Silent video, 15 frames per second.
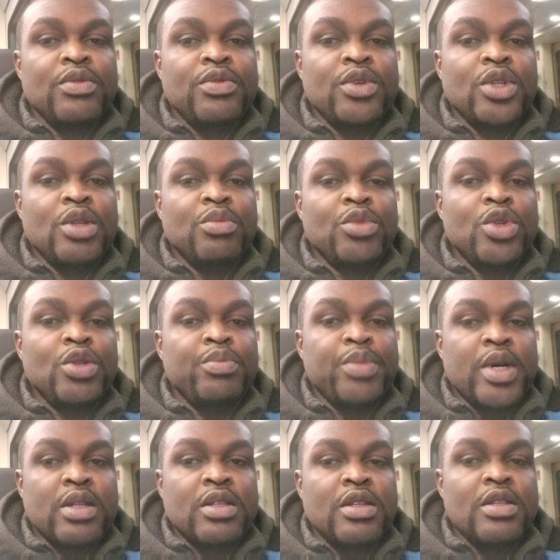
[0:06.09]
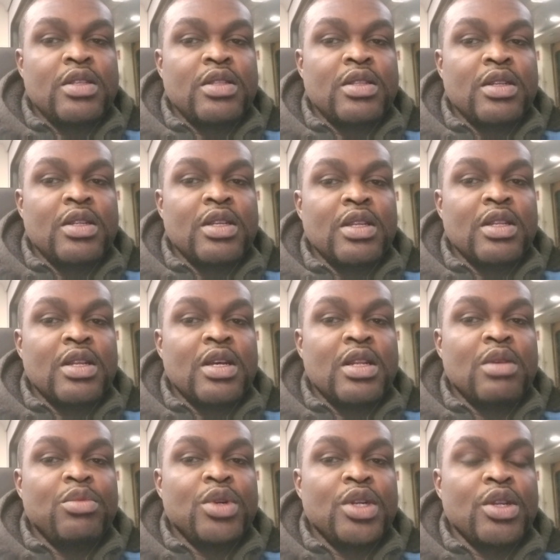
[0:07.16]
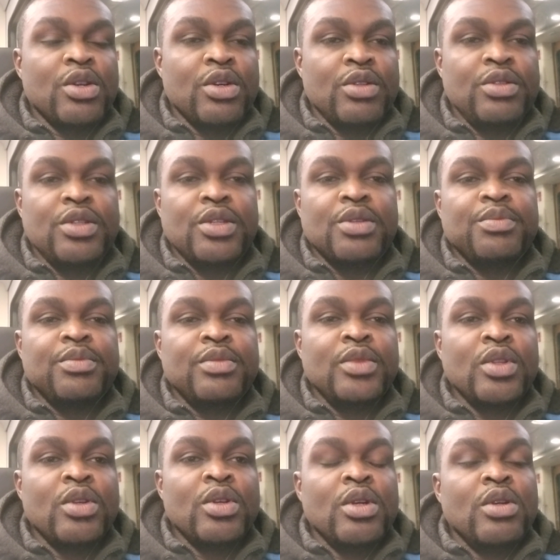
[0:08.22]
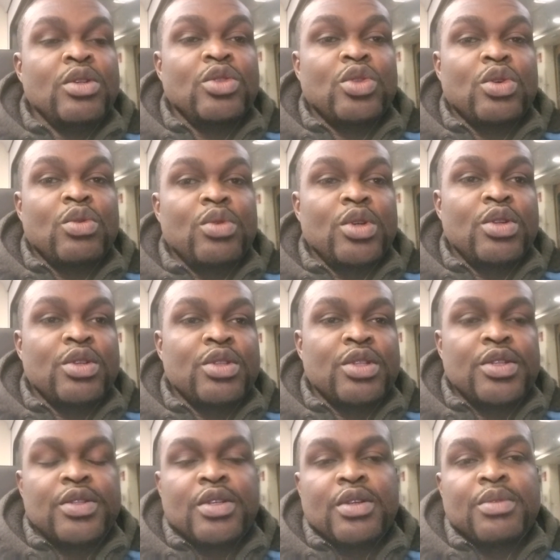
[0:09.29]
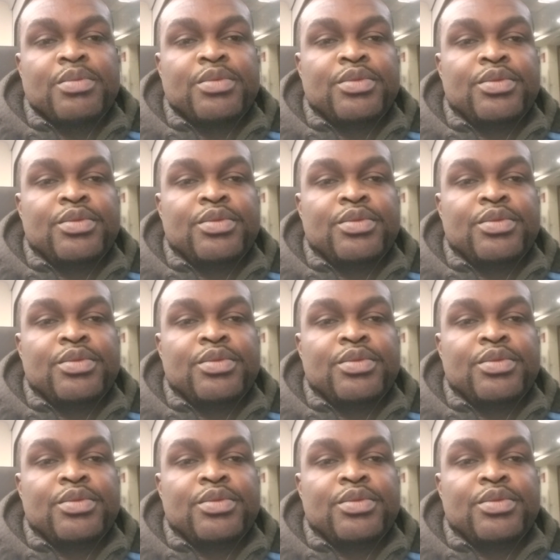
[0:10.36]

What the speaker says: for the most part stayed in that neighboring country. So what does it say?